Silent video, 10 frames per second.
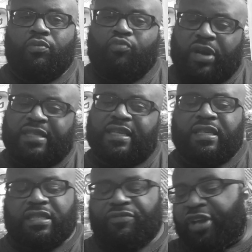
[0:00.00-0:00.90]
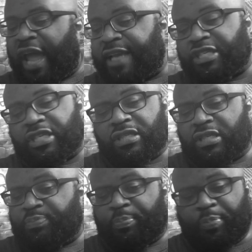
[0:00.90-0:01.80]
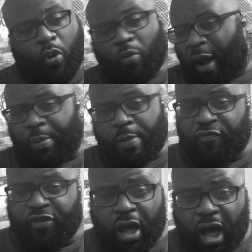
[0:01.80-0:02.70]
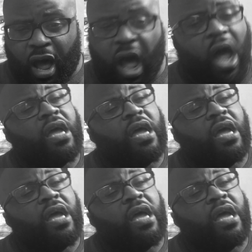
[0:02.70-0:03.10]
When I say instant reaction, it's just boom, how people feel.